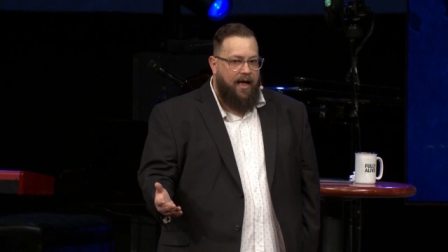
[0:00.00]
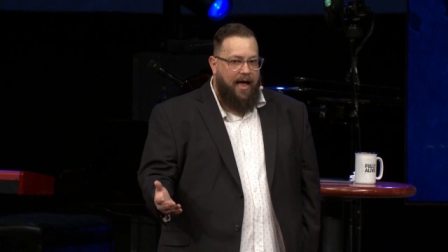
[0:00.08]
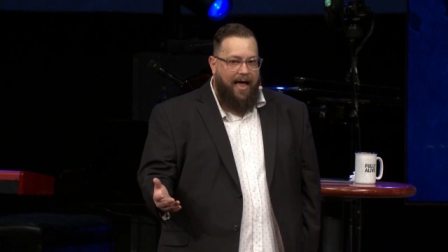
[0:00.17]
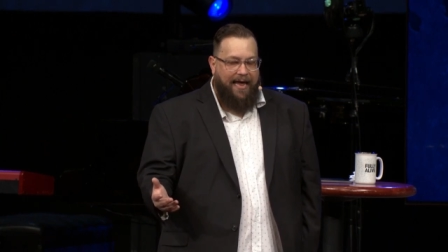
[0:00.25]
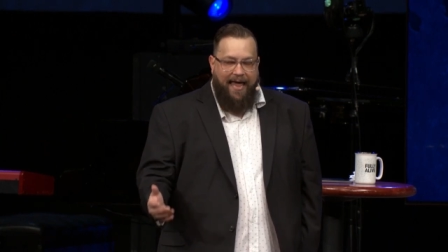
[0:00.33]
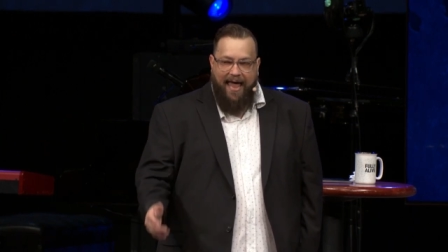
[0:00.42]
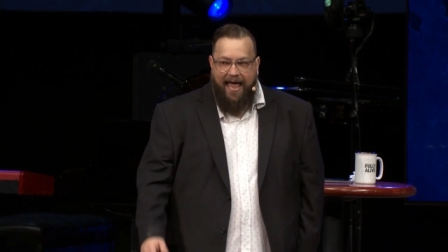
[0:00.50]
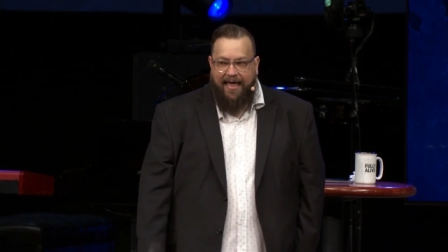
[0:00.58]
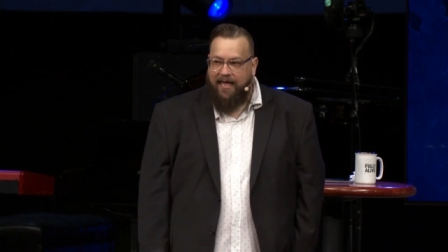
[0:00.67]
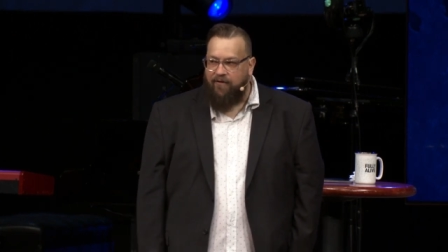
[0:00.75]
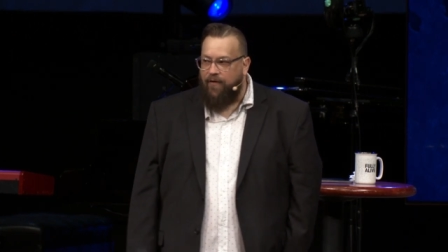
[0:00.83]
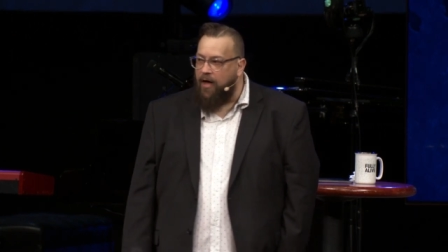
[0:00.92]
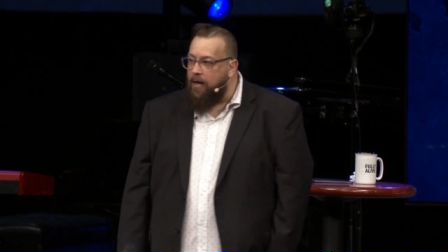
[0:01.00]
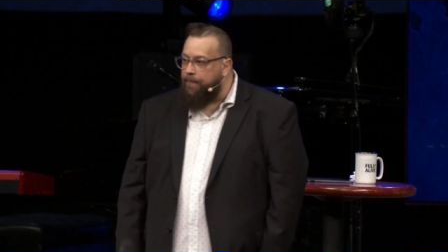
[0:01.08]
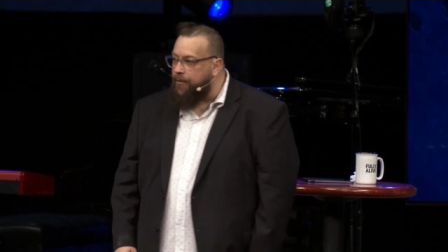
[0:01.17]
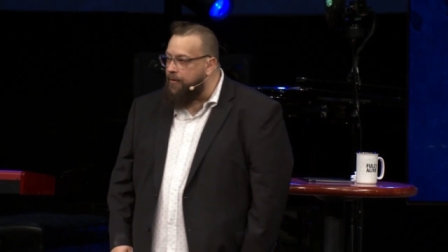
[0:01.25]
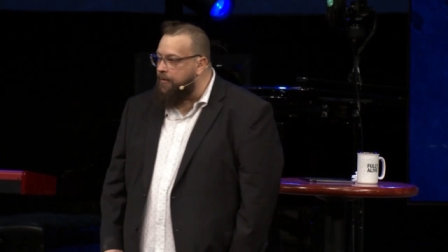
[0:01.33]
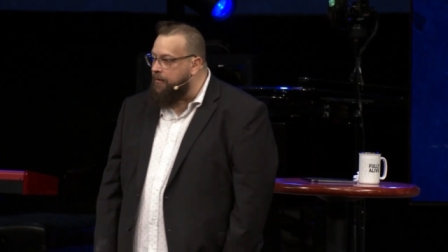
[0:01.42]
I can't give
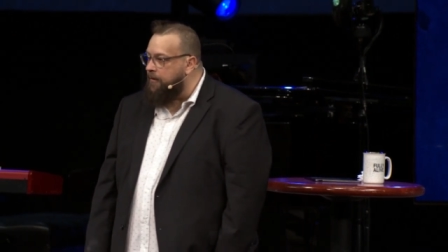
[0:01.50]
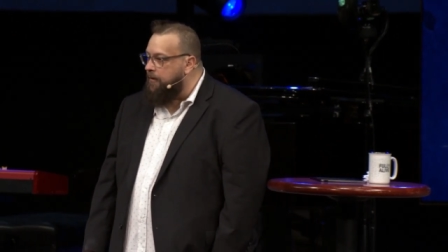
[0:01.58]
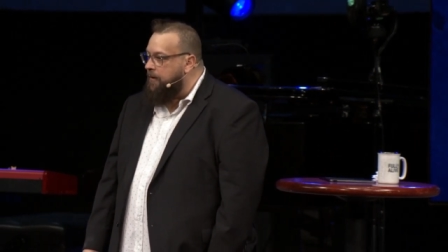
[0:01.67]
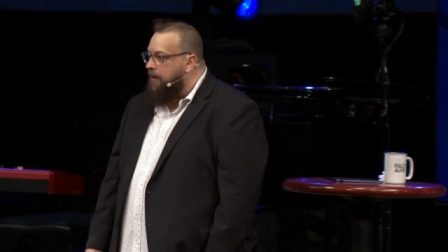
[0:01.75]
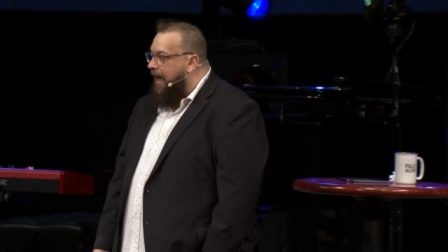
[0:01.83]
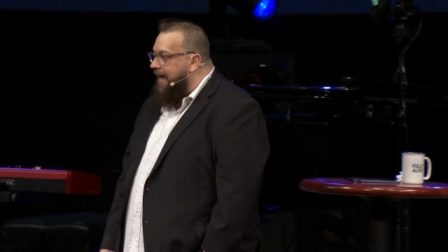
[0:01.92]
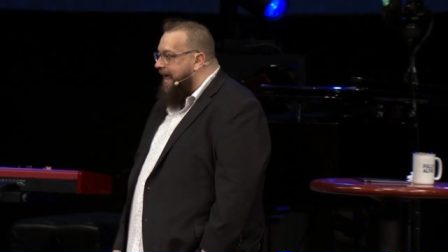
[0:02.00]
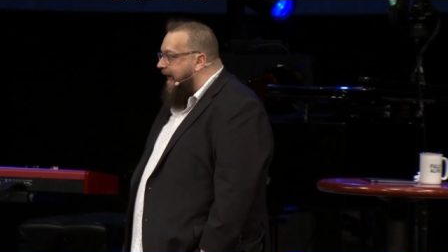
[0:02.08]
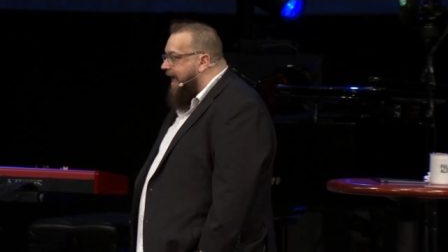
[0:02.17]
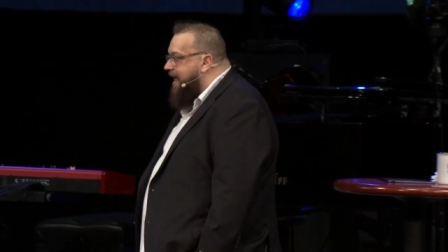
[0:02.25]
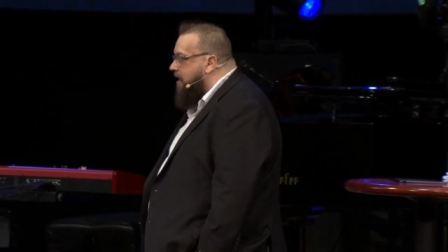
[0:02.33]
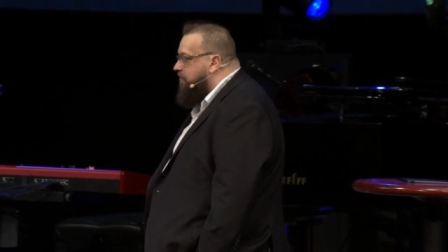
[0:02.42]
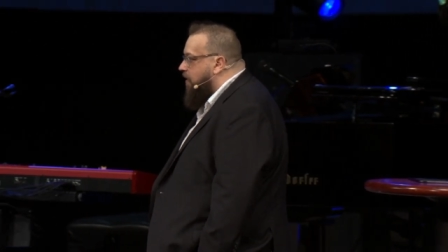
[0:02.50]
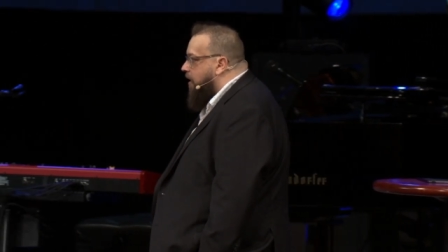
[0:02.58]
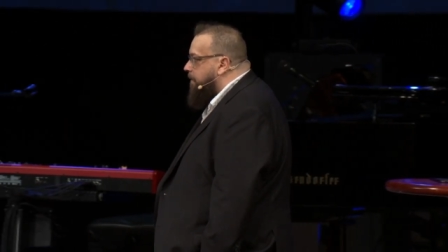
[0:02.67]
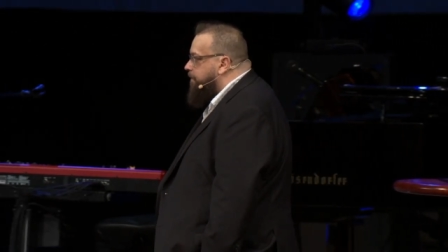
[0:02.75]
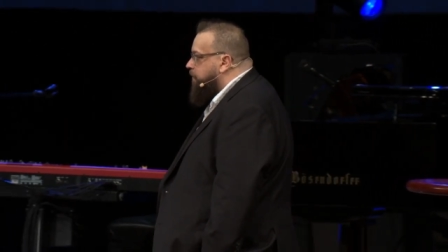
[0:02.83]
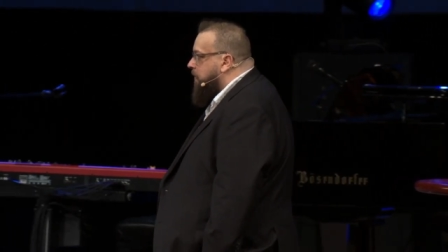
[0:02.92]
up. I can't give
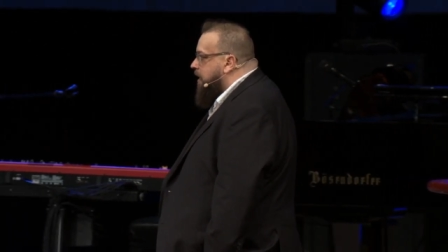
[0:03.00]
up.